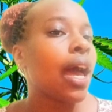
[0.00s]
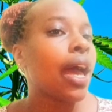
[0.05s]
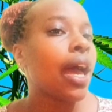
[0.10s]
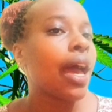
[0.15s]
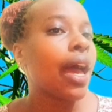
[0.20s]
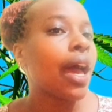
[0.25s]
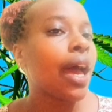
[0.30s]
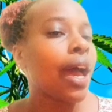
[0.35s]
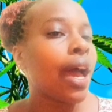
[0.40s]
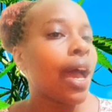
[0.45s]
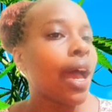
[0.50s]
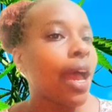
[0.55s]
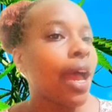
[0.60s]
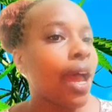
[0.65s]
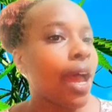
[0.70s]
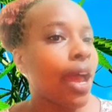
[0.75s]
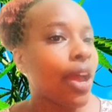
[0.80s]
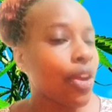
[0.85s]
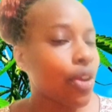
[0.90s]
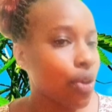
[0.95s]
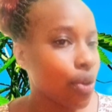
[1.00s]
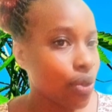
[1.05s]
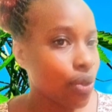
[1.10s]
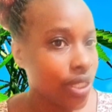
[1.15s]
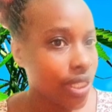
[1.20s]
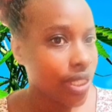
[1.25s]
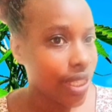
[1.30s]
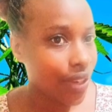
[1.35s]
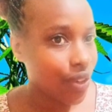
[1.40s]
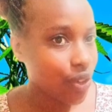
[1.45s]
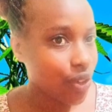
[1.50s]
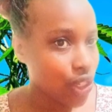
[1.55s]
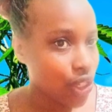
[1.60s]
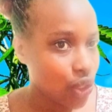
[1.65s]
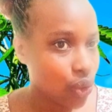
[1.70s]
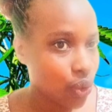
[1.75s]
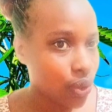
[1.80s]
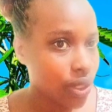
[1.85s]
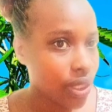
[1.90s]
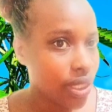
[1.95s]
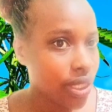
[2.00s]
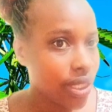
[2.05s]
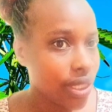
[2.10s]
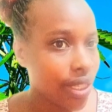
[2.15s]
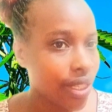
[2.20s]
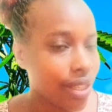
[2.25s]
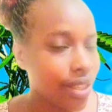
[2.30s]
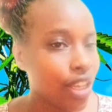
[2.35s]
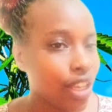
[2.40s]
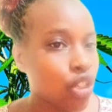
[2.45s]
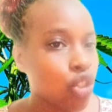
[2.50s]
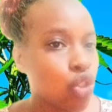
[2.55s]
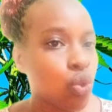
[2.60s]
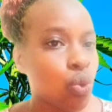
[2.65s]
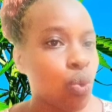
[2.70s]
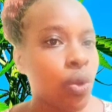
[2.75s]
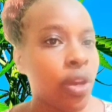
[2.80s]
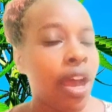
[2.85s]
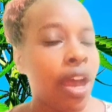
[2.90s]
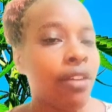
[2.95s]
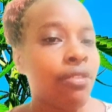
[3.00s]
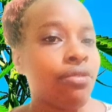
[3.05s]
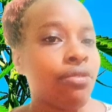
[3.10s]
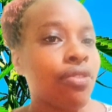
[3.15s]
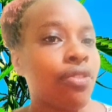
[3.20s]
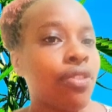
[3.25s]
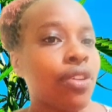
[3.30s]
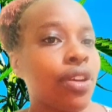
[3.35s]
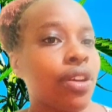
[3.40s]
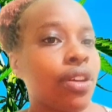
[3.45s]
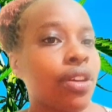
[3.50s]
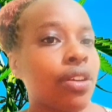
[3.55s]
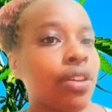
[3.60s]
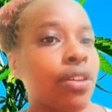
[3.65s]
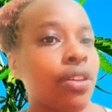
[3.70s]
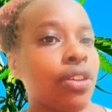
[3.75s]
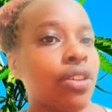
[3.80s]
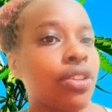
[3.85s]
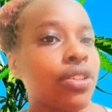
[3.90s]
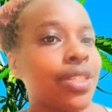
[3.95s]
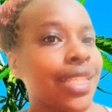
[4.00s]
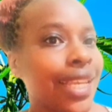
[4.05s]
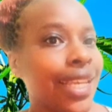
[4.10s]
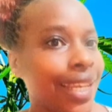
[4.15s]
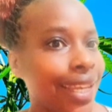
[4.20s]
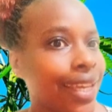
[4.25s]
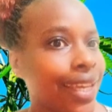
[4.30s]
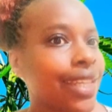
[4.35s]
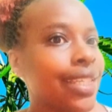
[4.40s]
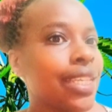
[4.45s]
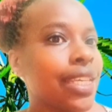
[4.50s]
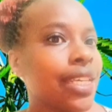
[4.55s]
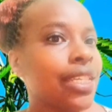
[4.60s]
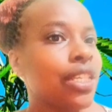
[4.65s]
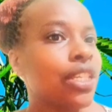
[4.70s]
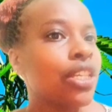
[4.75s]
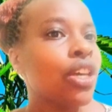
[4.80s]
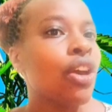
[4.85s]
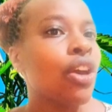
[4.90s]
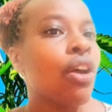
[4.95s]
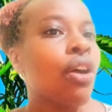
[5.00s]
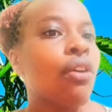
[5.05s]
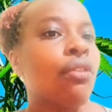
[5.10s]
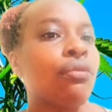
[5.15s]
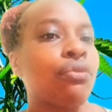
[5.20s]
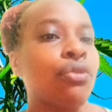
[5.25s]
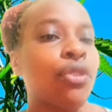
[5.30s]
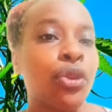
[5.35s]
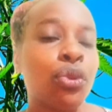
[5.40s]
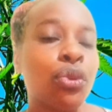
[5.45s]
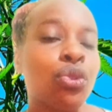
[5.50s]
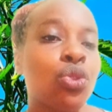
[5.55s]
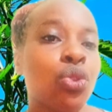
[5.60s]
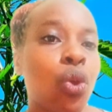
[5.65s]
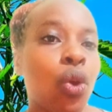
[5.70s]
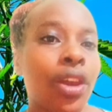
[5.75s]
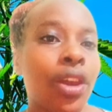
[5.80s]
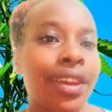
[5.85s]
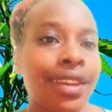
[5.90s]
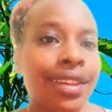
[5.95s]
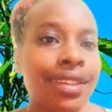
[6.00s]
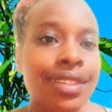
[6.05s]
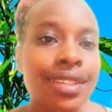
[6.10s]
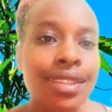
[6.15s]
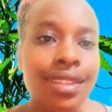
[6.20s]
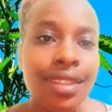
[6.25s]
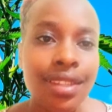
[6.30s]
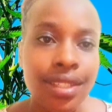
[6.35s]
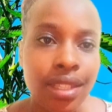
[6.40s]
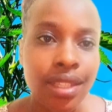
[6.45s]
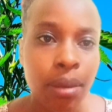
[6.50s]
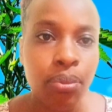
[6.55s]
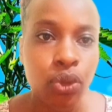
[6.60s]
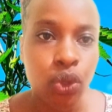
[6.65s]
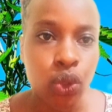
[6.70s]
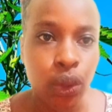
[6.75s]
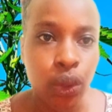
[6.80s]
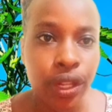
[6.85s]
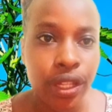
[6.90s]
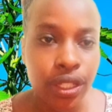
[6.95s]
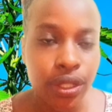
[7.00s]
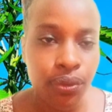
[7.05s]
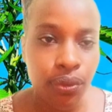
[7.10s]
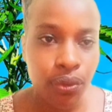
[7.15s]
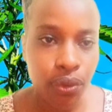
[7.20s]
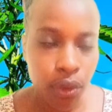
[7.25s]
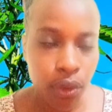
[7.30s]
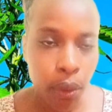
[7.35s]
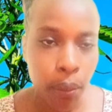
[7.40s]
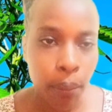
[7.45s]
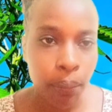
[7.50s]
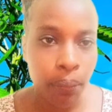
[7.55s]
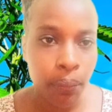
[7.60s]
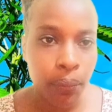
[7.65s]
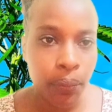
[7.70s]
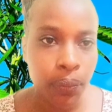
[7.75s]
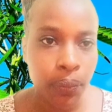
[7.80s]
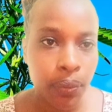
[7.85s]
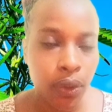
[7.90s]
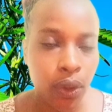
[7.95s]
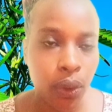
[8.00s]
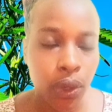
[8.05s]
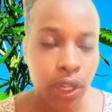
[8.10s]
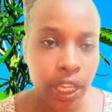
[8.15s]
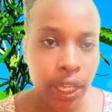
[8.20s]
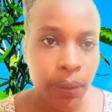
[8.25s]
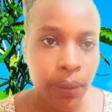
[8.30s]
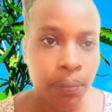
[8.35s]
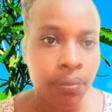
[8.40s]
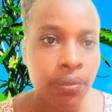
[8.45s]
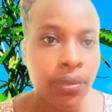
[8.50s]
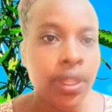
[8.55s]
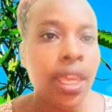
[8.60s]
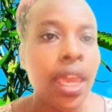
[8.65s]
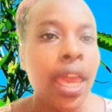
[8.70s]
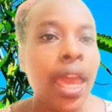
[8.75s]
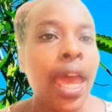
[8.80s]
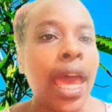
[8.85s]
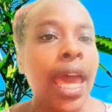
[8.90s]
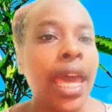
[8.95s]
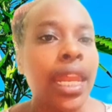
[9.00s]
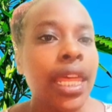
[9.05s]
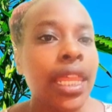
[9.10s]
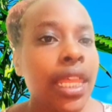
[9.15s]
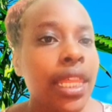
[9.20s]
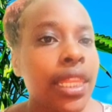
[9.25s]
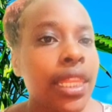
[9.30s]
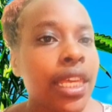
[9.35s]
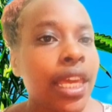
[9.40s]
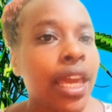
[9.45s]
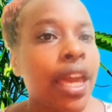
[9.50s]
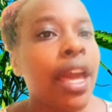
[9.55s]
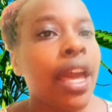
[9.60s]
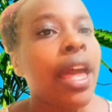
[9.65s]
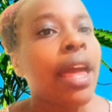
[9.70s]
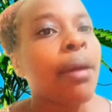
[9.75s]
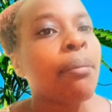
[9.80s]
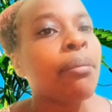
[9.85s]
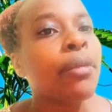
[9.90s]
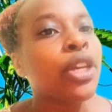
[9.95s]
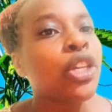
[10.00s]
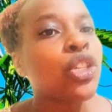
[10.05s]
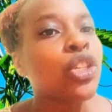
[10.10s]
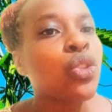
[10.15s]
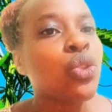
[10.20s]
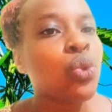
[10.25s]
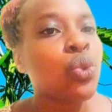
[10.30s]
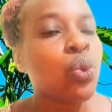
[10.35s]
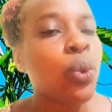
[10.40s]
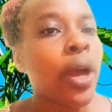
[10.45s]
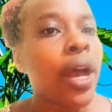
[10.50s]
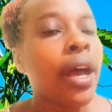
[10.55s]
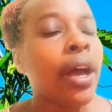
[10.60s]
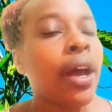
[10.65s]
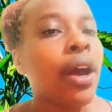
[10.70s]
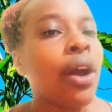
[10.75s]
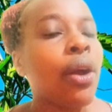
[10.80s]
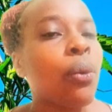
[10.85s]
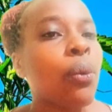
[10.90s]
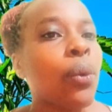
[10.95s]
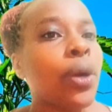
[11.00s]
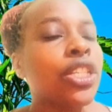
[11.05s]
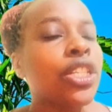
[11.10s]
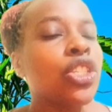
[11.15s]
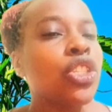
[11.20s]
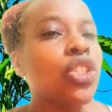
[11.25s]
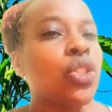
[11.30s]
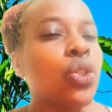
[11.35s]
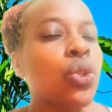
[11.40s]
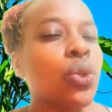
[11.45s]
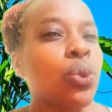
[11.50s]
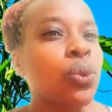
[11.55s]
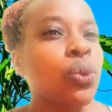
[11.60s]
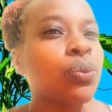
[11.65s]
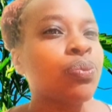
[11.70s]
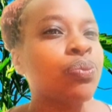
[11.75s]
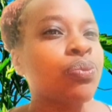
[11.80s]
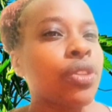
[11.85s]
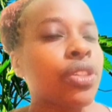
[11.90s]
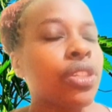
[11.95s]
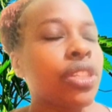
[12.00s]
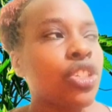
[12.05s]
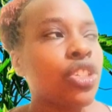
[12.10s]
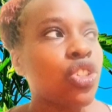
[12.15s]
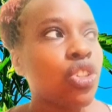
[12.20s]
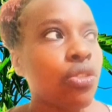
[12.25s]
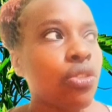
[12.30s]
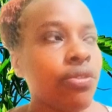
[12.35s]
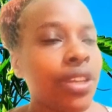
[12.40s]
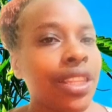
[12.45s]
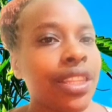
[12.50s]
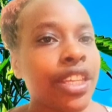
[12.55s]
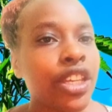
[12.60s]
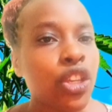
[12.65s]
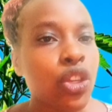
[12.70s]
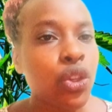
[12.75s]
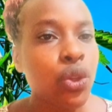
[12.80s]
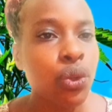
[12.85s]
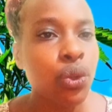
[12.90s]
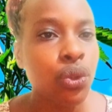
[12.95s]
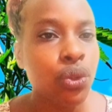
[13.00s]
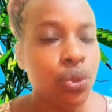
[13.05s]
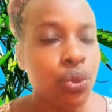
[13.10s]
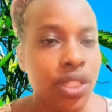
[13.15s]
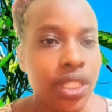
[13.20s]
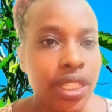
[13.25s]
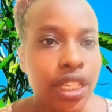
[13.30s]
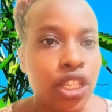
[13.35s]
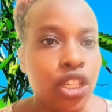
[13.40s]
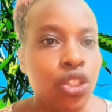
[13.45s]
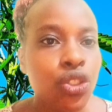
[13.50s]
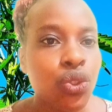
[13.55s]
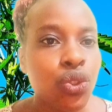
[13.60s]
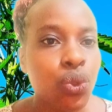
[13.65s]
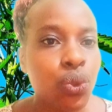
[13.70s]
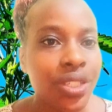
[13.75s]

across the regions that you'll have selected for you to collect the sample soils from. Okay, another thing, make sure once the shovel that you're using to dig